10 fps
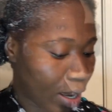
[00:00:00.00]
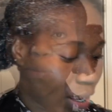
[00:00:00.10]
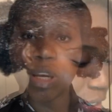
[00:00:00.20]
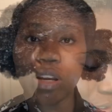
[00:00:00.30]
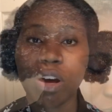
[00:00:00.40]
So
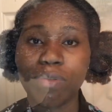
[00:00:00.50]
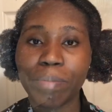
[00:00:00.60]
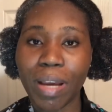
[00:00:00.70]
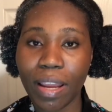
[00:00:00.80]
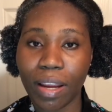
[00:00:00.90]
I'm gonna cover
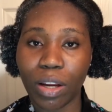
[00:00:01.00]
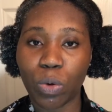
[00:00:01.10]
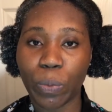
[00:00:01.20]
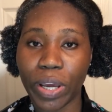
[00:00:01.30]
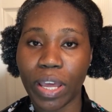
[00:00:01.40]
my hair
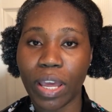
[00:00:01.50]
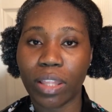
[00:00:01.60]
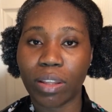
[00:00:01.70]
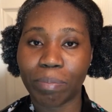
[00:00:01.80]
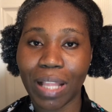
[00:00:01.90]

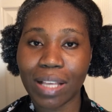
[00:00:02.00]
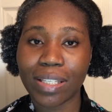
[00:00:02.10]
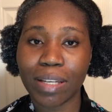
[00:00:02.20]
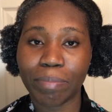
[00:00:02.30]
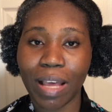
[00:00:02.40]
with the
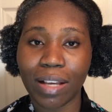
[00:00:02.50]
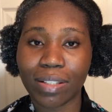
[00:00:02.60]
plastic bag,